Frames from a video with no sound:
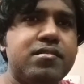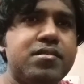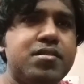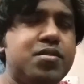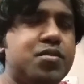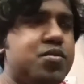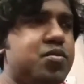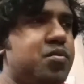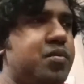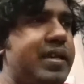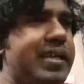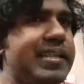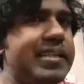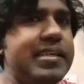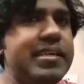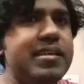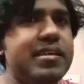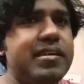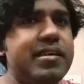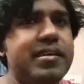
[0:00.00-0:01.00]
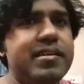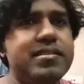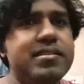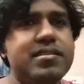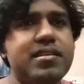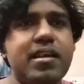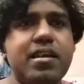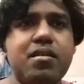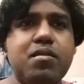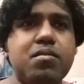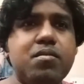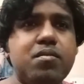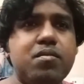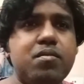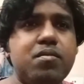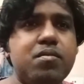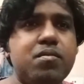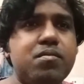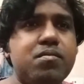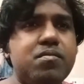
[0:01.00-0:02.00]
Due to any case, I don't
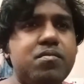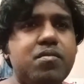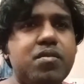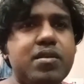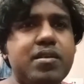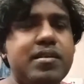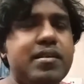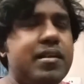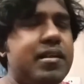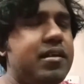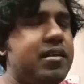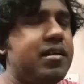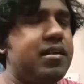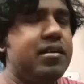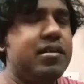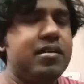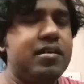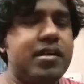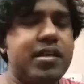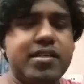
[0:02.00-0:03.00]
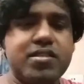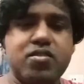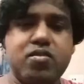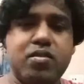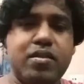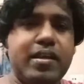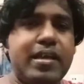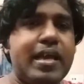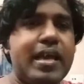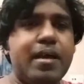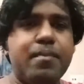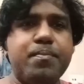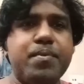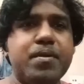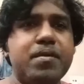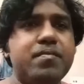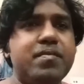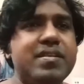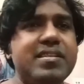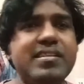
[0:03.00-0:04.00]
know what actually
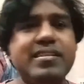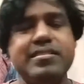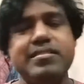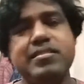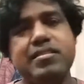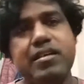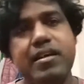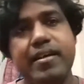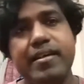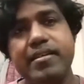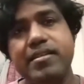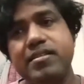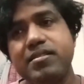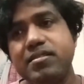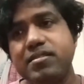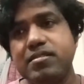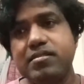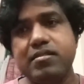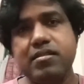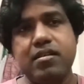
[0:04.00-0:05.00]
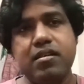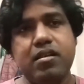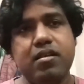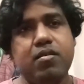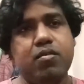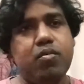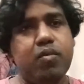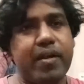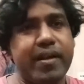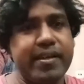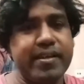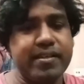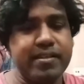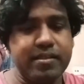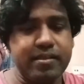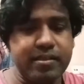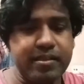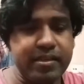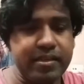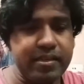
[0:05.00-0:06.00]
happened with these guys, why
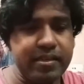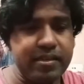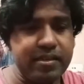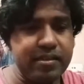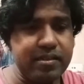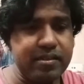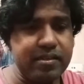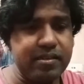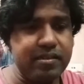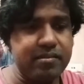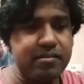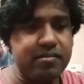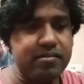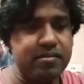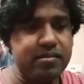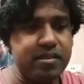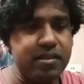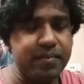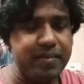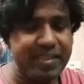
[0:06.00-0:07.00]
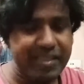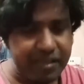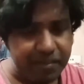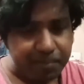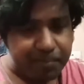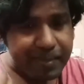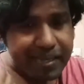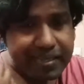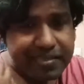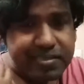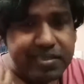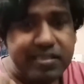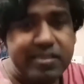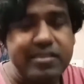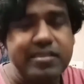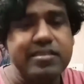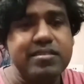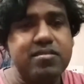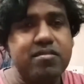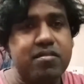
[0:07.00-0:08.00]
they even imagine
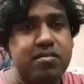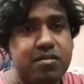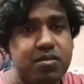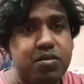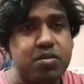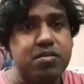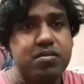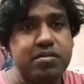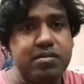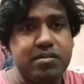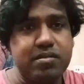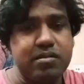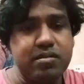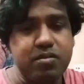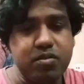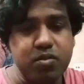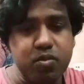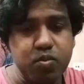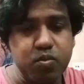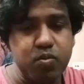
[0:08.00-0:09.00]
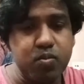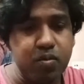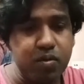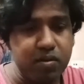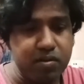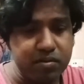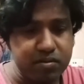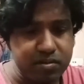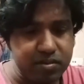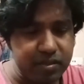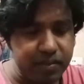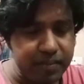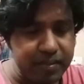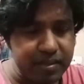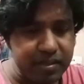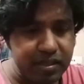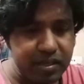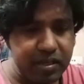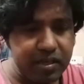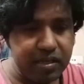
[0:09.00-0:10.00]
this, or do, or
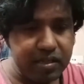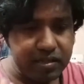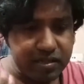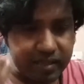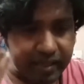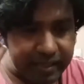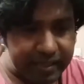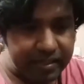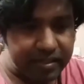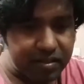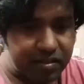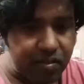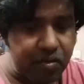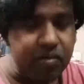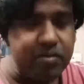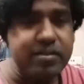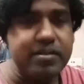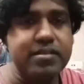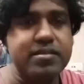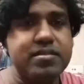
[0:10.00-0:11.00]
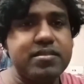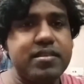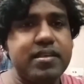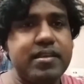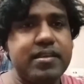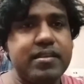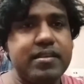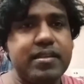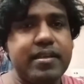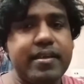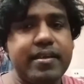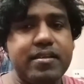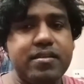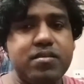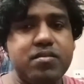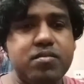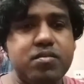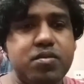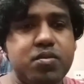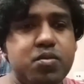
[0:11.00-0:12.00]
even think all this thing, like
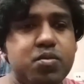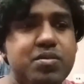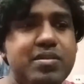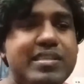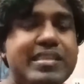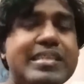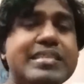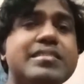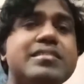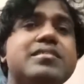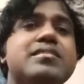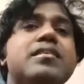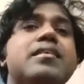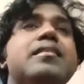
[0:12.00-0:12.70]
to do this